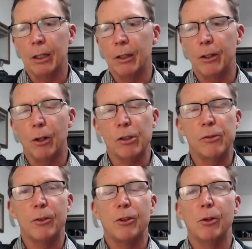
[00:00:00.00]

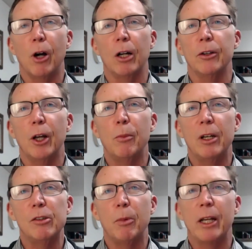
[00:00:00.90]
Oxford trial,
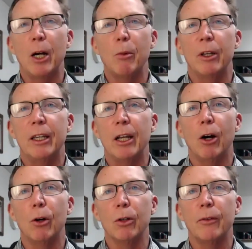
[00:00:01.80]
nobody's been able to get
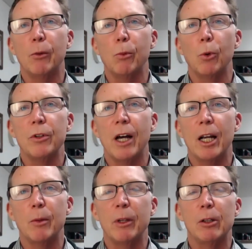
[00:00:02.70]
hold of that raw data
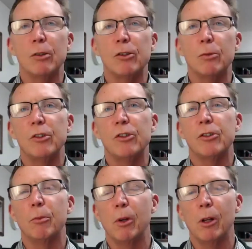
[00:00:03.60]
because it was
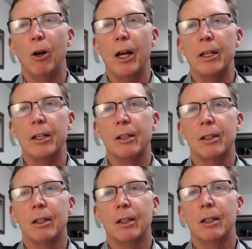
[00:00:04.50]
supplied
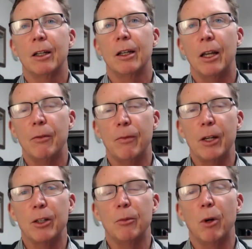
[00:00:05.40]
and
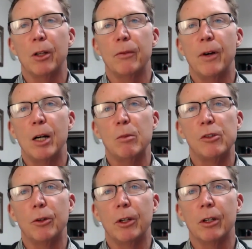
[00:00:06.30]
funded by the
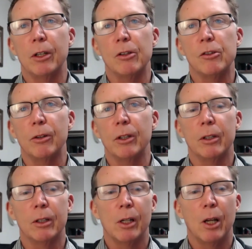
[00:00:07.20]
pharmaceutical industry.
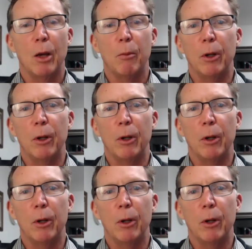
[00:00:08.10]
But